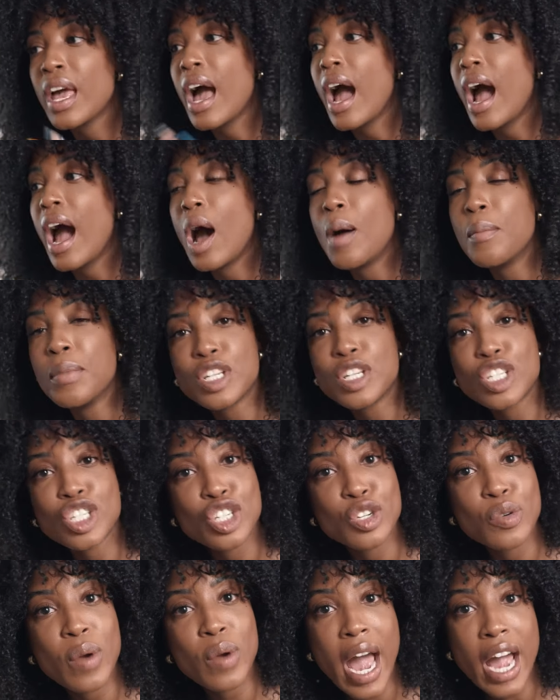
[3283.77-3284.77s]
how much
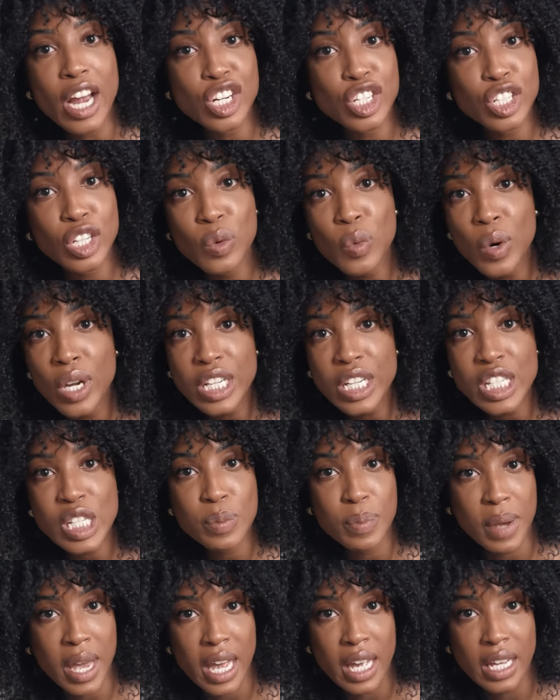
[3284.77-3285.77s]
do you actually want to
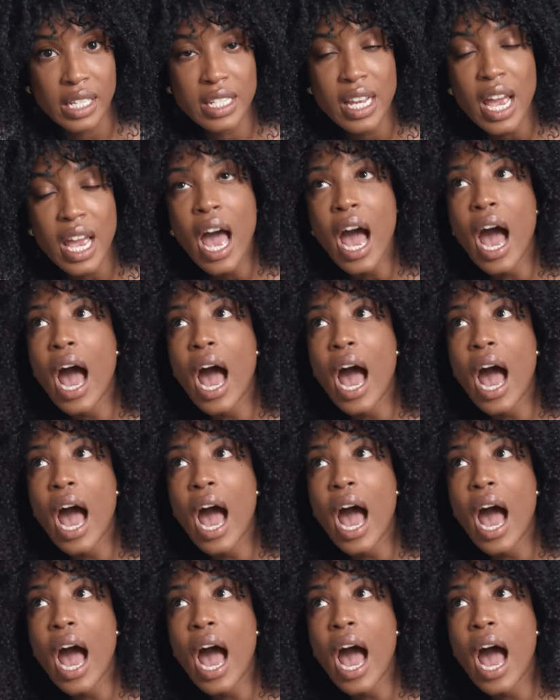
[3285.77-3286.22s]
spend?